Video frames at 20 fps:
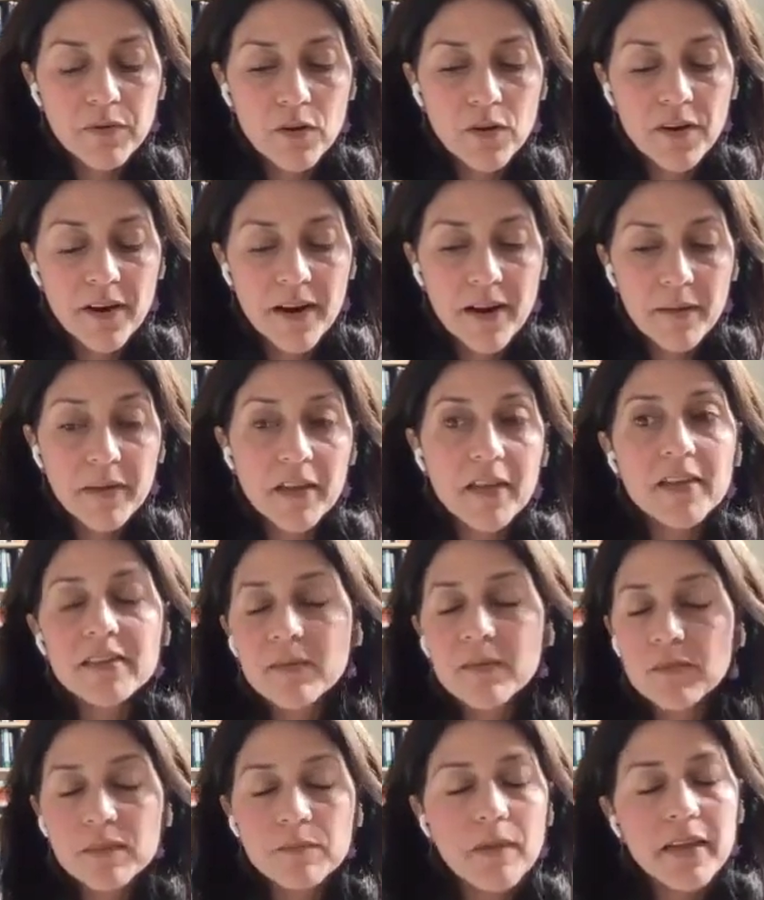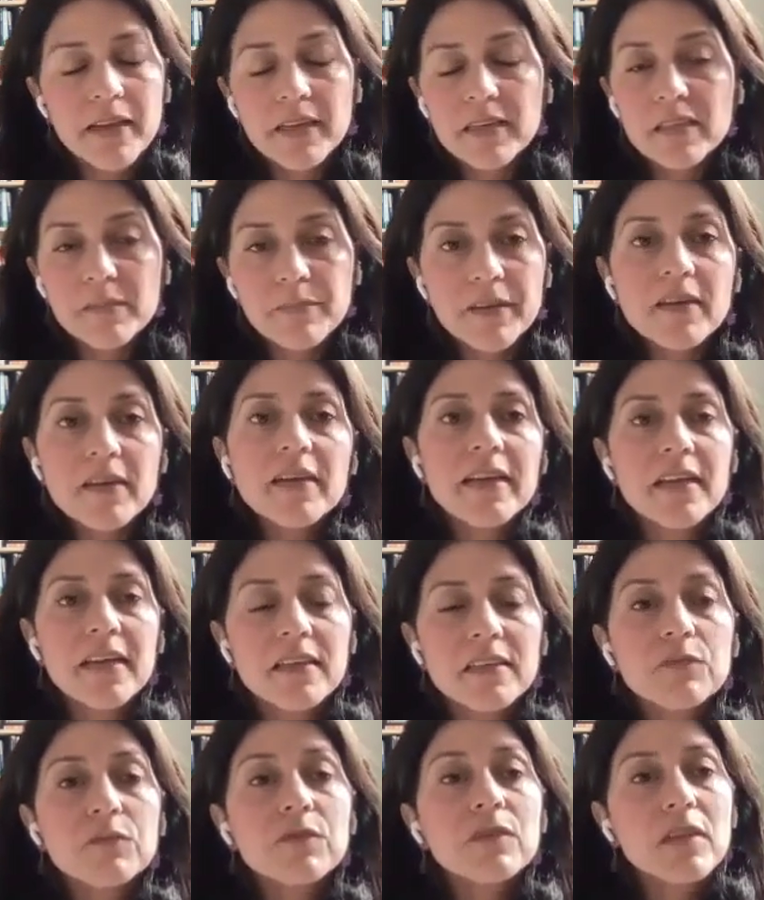program, because it was my
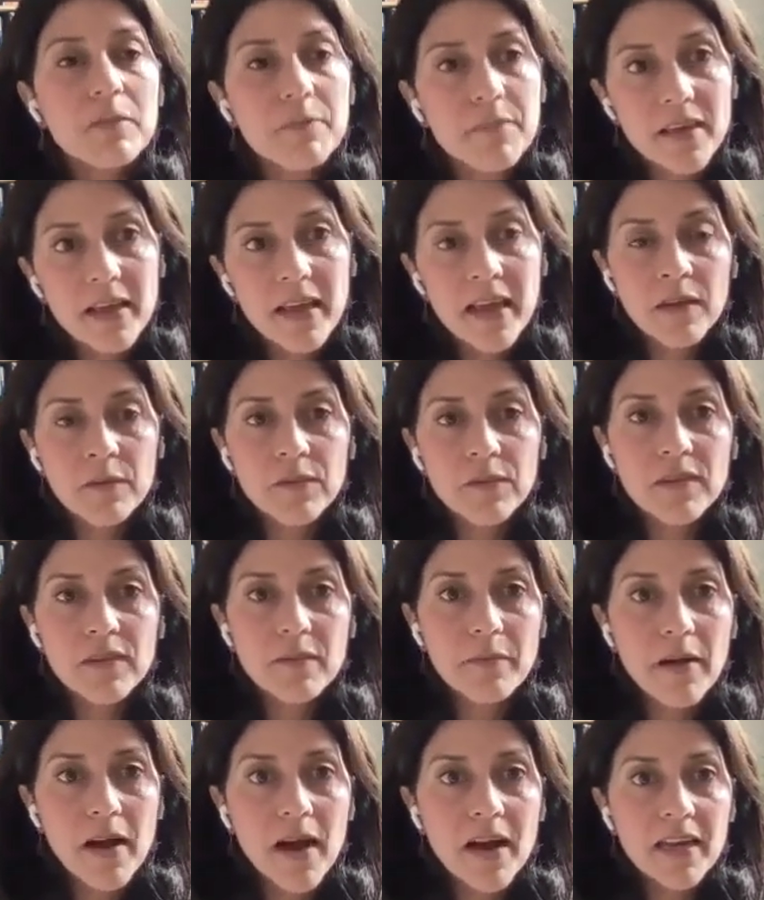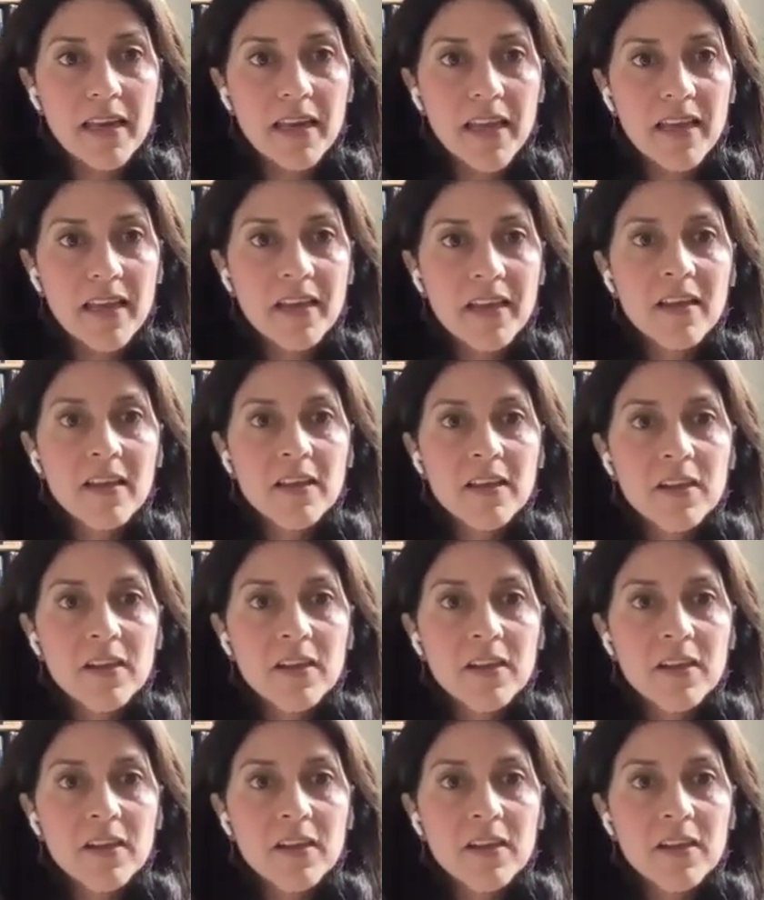experience, really began with the body,